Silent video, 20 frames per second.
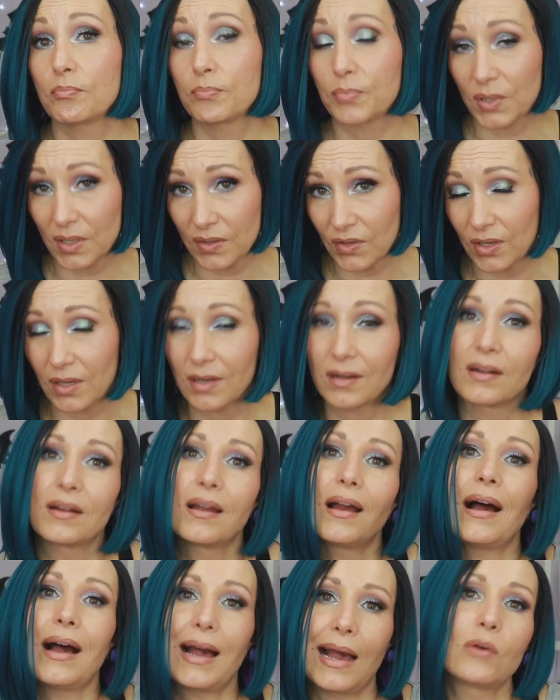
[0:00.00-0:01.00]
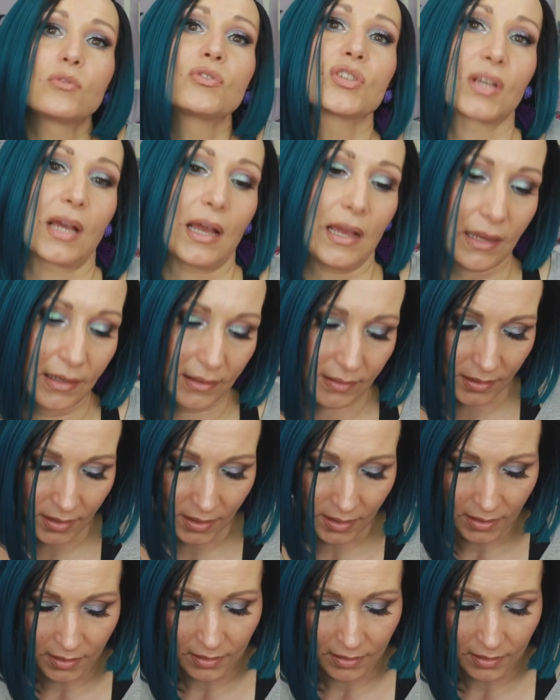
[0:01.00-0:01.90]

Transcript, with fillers: prettier outside.